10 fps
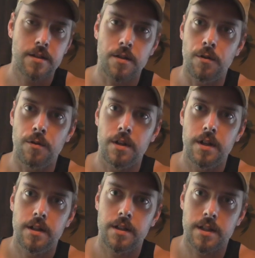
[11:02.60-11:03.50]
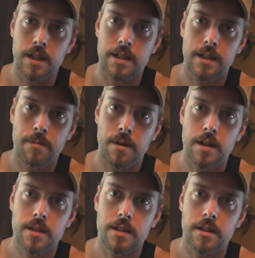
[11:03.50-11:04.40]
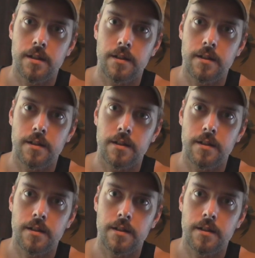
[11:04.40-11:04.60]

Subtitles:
so 60 bucks